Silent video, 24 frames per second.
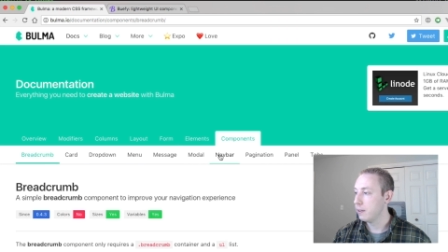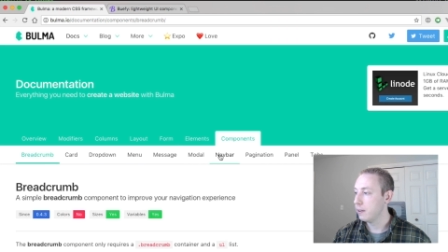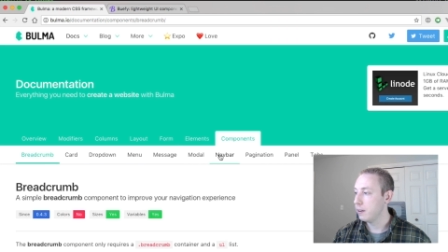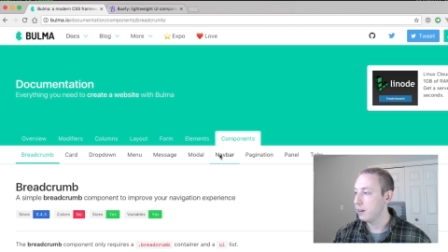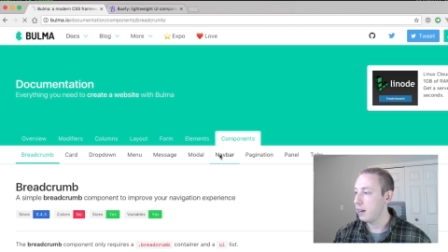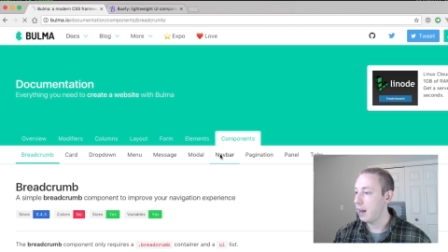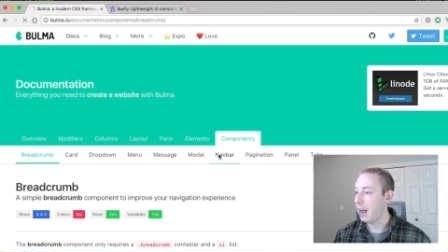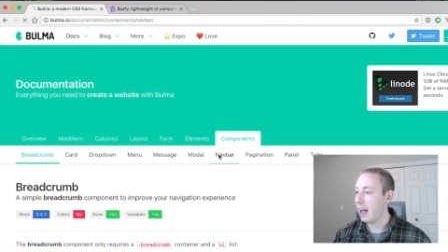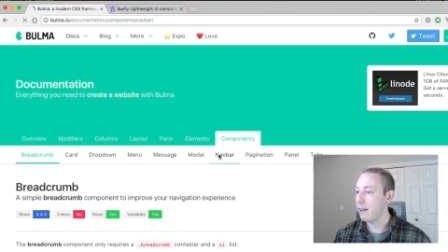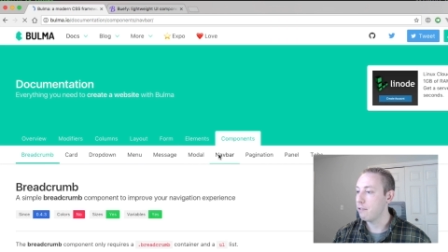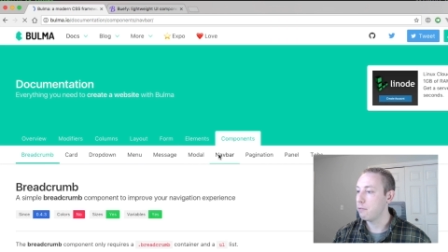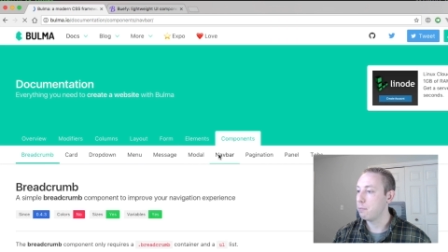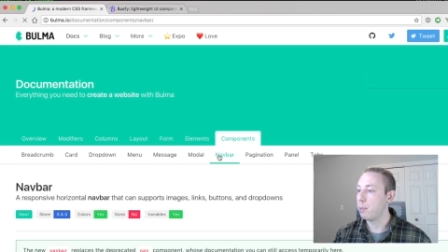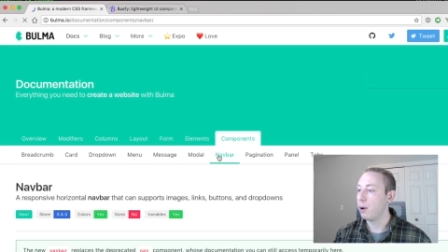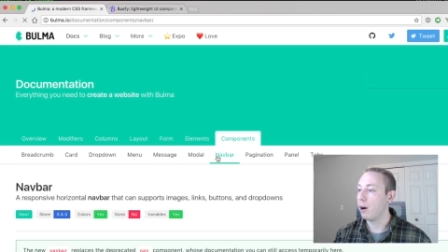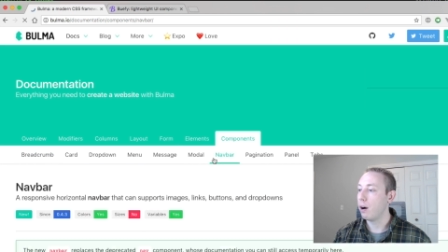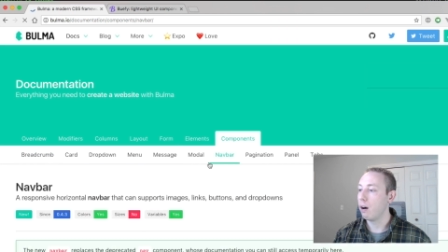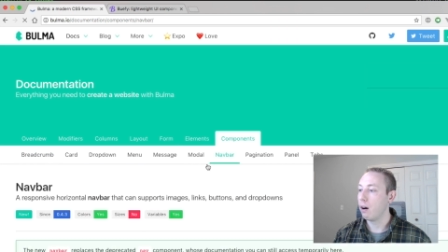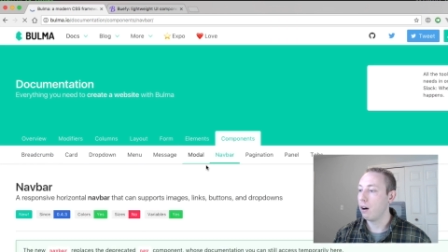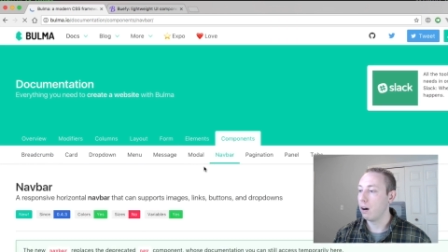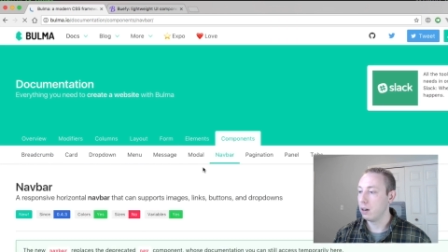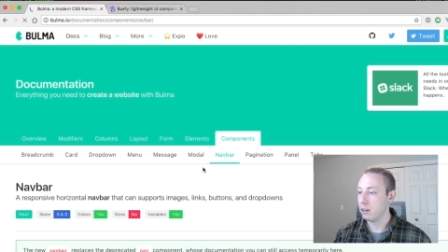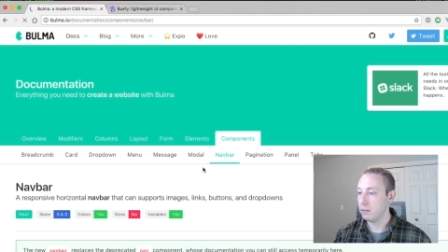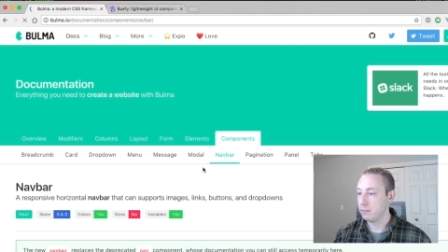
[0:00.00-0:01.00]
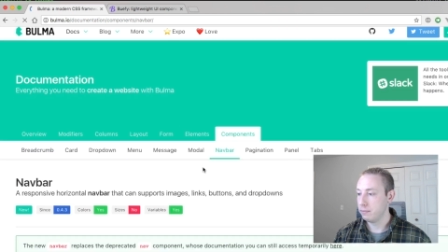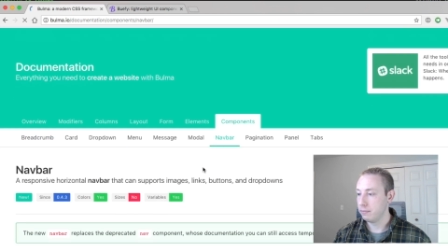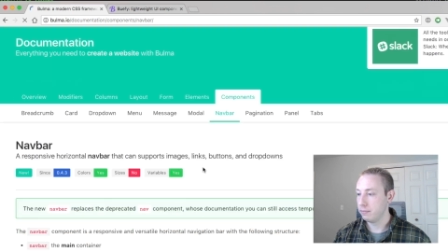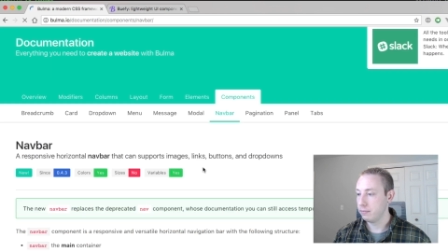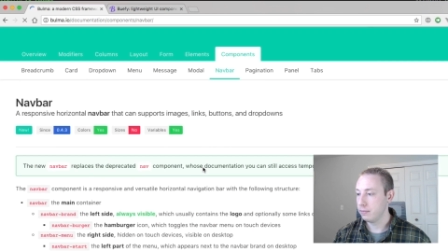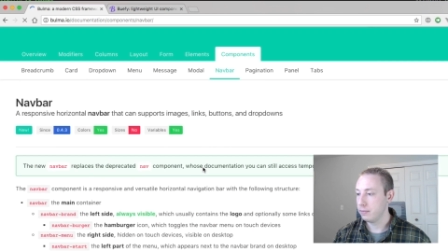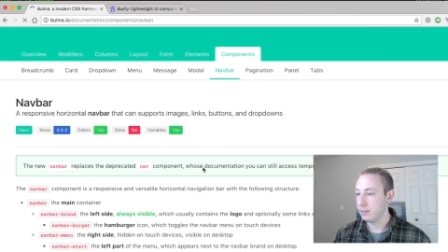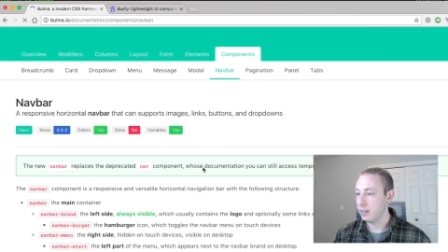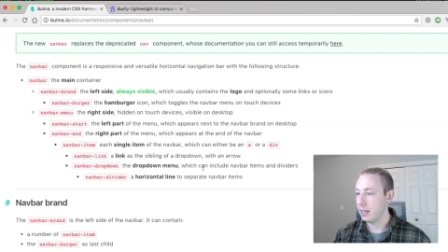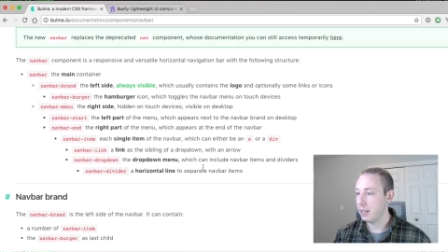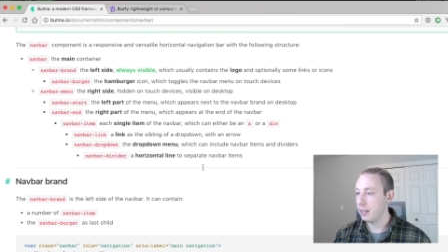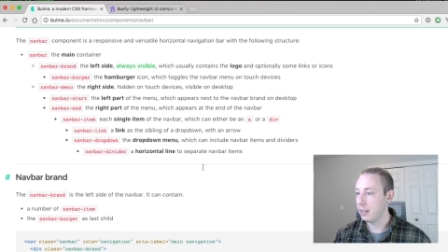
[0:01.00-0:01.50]
Nav bar.
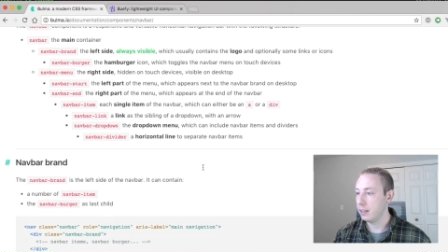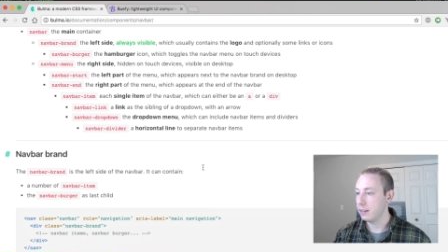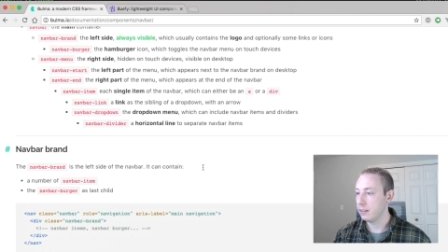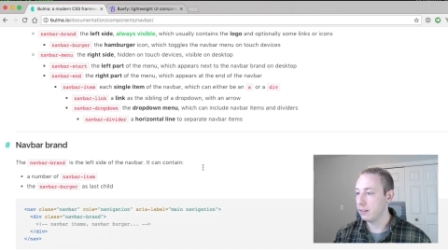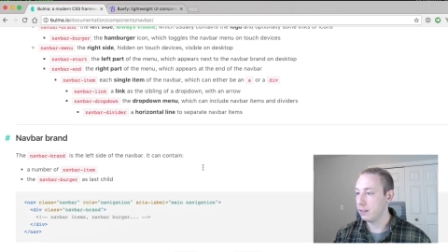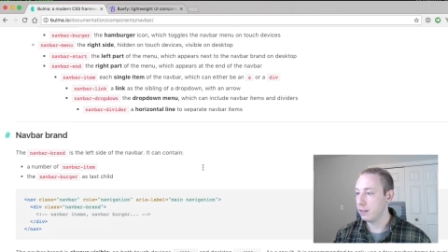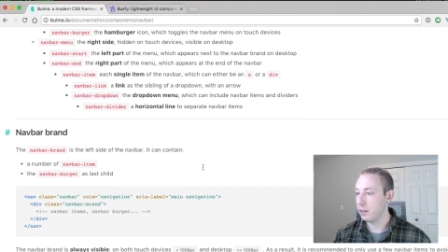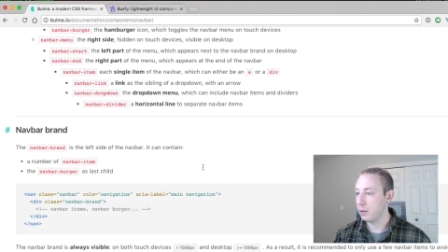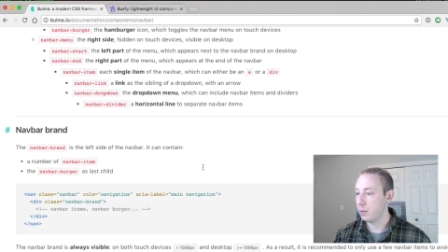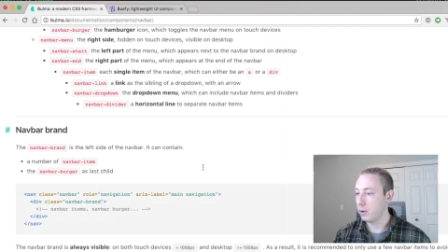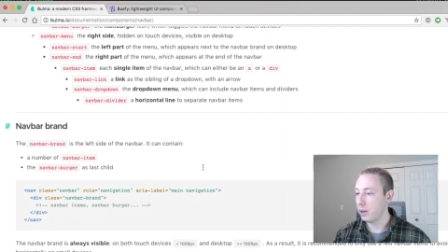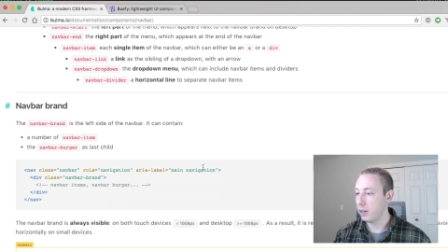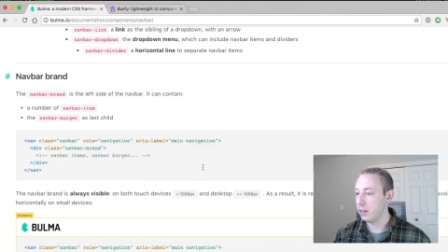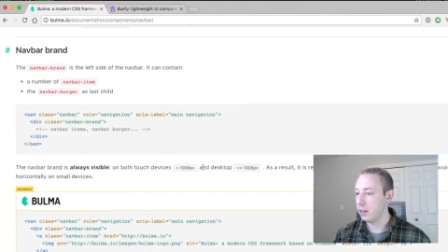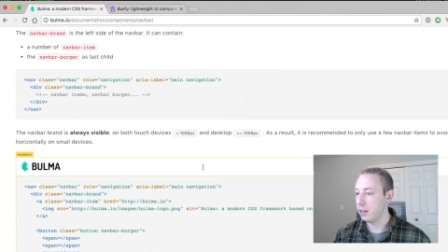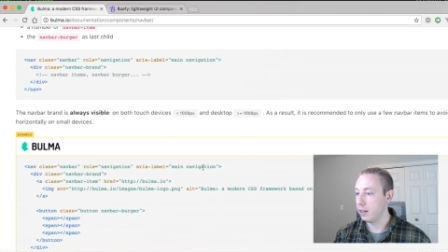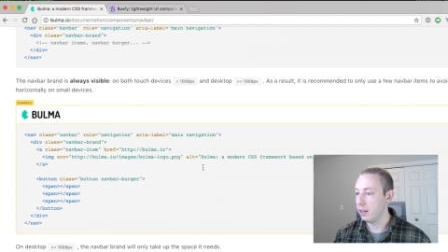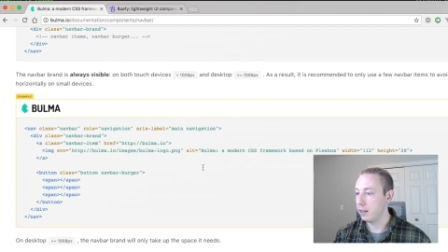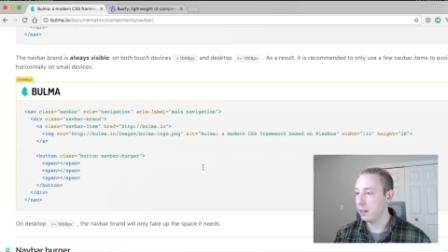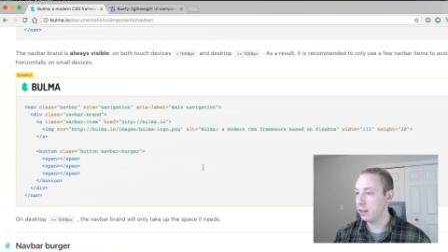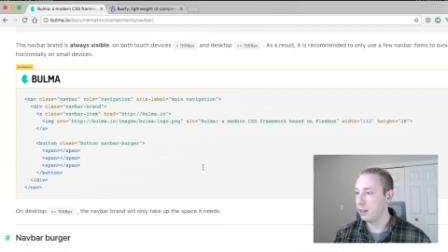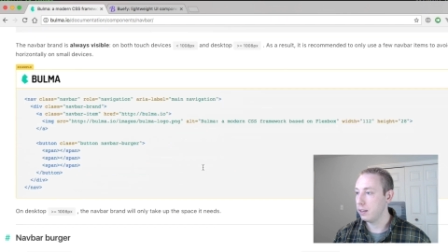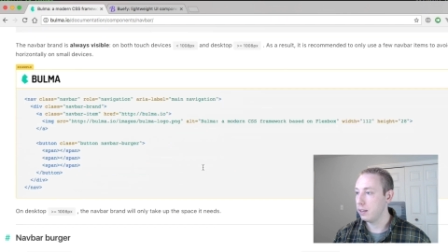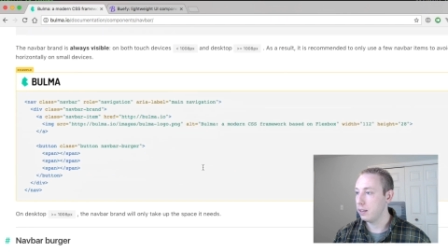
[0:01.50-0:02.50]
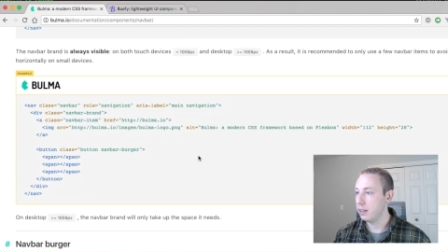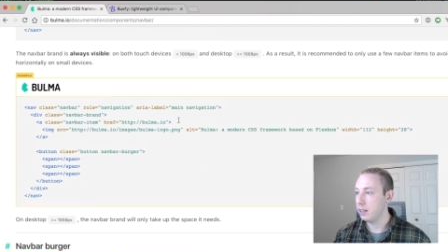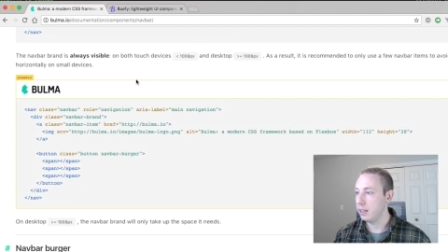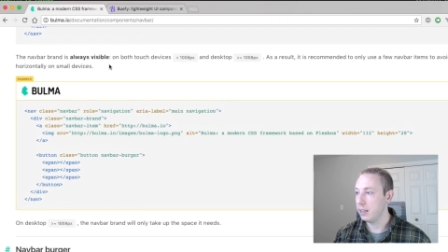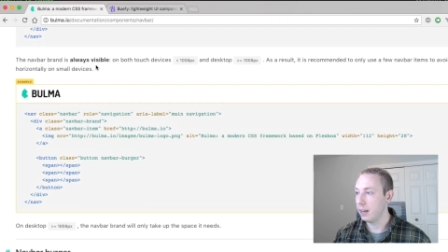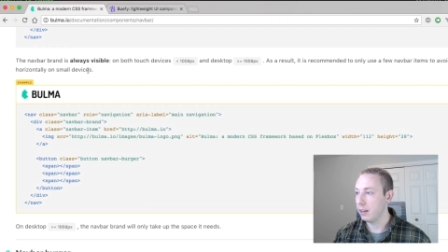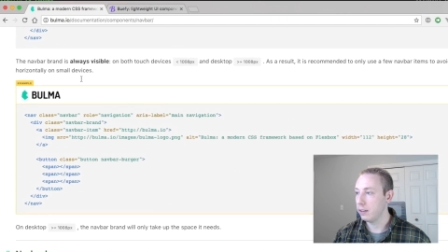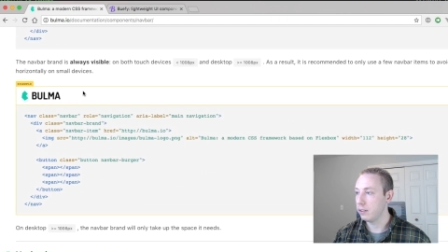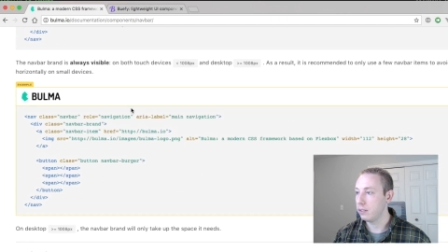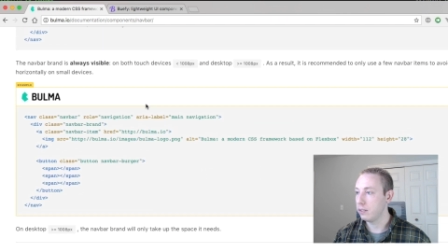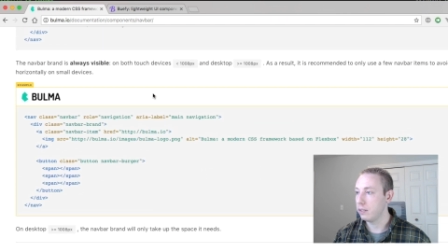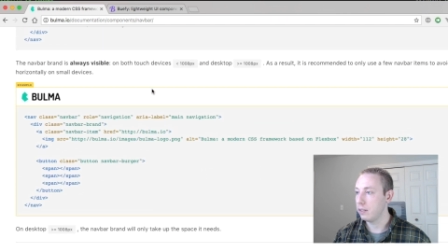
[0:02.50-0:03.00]
I think this is the one that
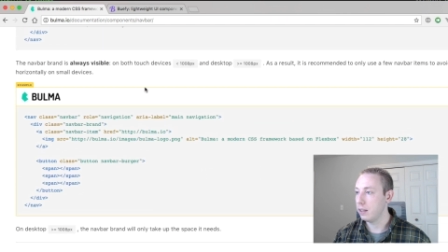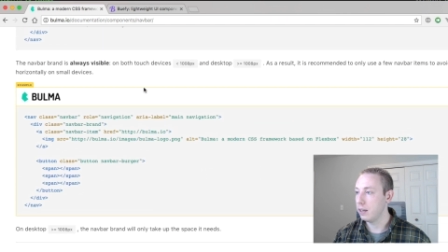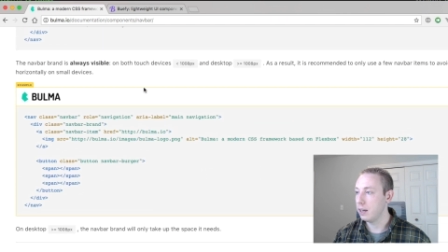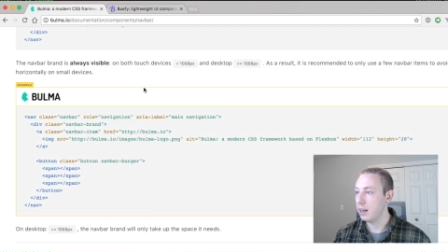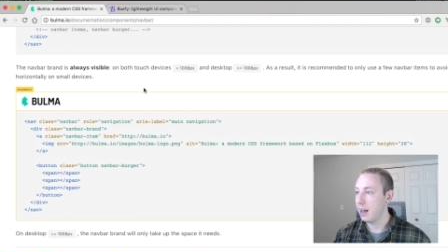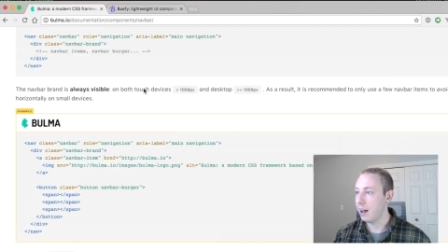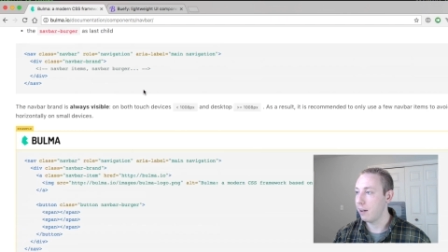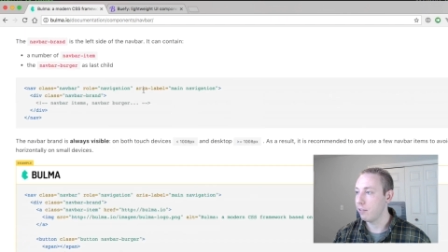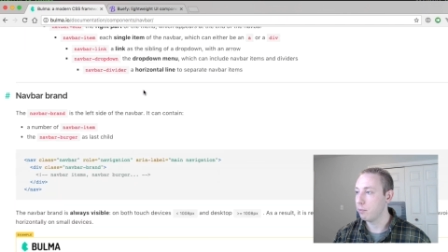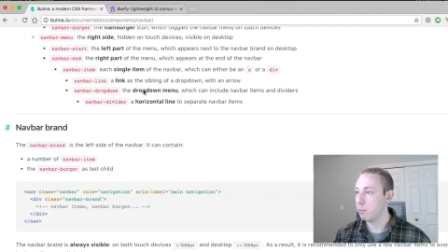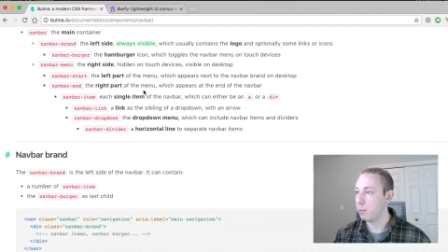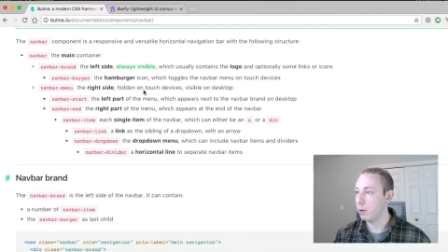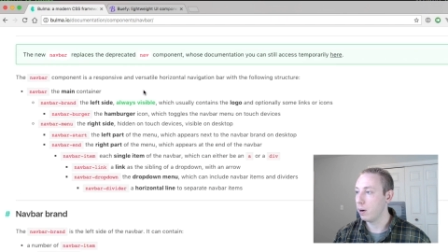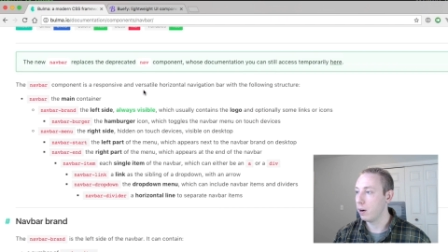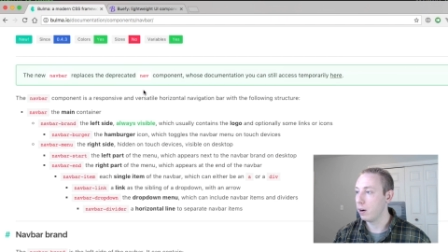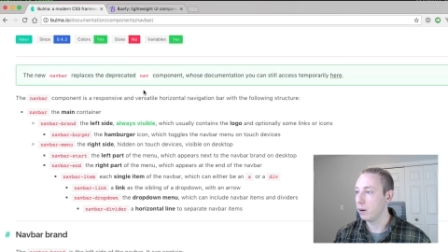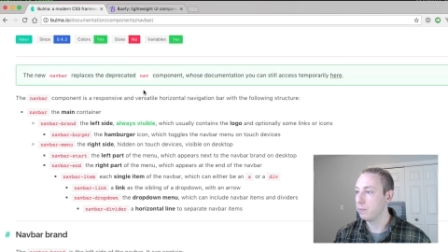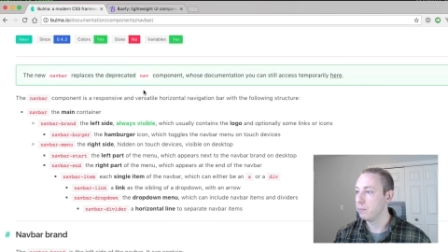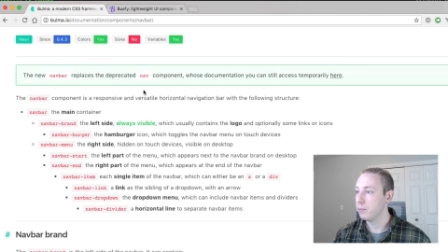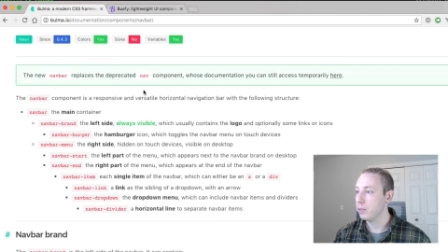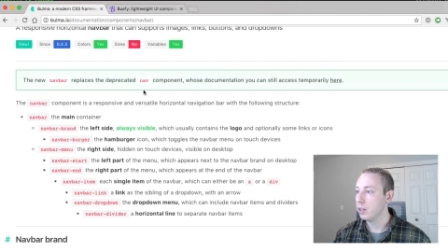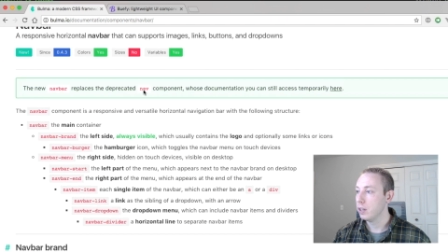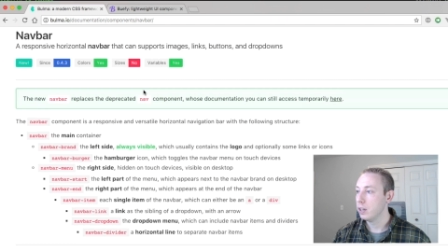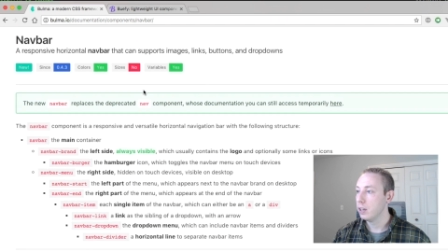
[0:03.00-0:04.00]
Yes, the nav bar.